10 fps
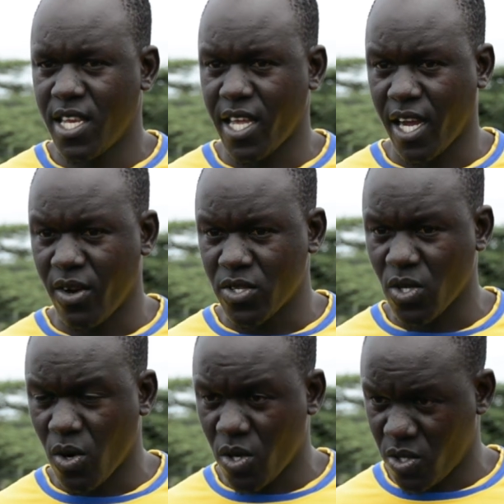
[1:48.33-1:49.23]
They can
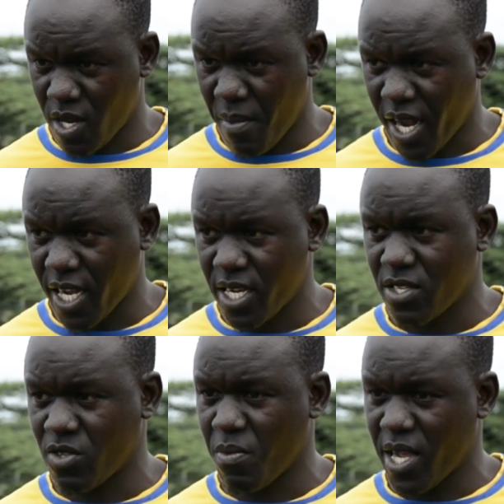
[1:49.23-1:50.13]
also go to the
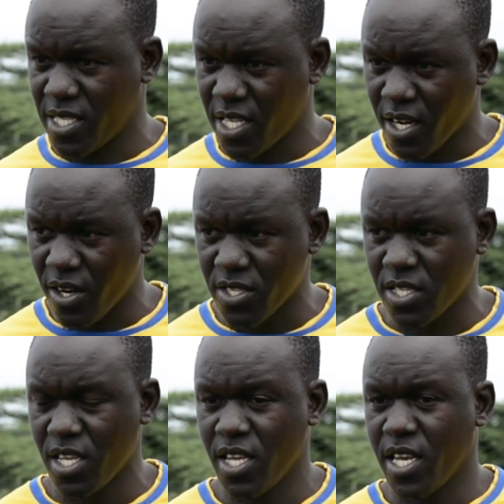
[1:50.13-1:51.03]
markets to buy cereals.